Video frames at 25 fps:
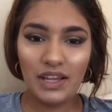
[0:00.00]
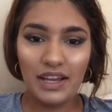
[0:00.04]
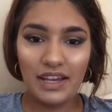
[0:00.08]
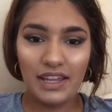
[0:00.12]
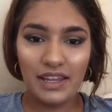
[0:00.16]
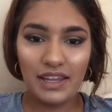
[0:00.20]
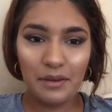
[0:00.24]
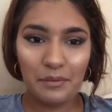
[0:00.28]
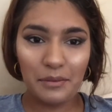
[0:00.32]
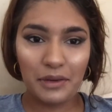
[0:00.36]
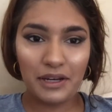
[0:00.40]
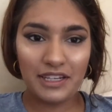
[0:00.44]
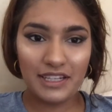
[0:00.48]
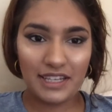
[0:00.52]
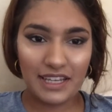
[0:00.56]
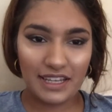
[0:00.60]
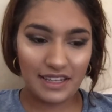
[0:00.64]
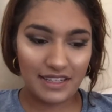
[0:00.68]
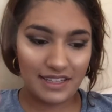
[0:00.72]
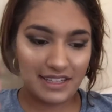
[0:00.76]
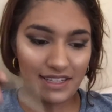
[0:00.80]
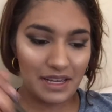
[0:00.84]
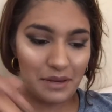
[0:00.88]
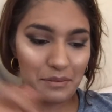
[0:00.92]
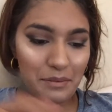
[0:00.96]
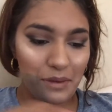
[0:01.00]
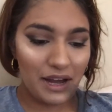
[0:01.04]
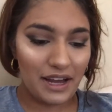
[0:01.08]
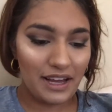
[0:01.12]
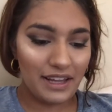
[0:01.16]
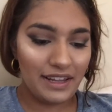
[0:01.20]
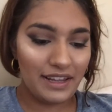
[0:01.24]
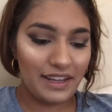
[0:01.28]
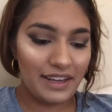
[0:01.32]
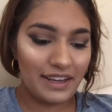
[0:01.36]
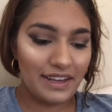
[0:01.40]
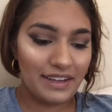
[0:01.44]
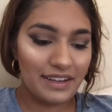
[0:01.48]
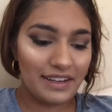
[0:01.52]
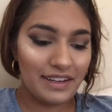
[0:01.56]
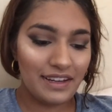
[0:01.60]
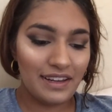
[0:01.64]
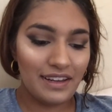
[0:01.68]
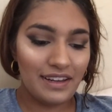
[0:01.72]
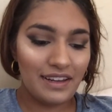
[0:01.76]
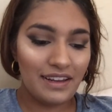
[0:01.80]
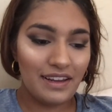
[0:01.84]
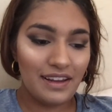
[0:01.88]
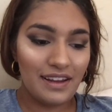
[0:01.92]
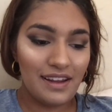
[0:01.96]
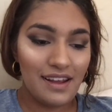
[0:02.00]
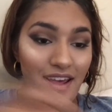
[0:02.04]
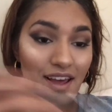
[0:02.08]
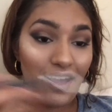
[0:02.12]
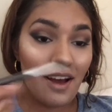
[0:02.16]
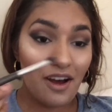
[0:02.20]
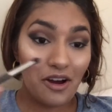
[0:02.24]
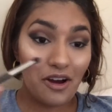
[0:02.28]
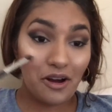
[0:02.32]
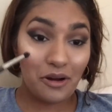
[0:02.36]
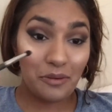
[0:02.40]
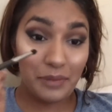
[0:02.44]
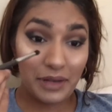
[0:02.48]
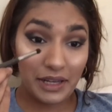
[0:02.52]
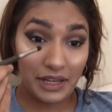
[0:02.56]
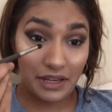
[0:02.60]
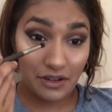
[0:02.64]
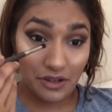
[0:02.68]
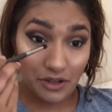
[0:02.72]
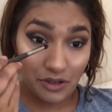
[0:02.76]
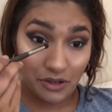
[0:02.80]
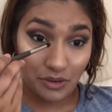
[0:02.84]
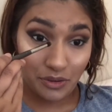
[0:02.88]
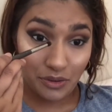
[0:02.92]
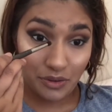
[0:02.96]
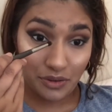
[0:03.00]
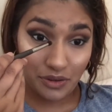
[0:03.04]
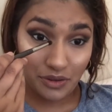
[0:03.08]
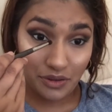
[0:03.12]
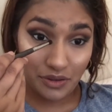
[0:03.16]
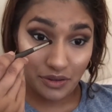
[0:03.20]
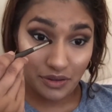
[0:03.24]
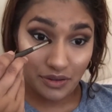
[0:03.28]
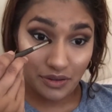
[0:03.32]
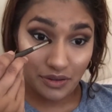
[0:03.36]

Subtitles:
And I'm going to take the same highlight on my inner corner.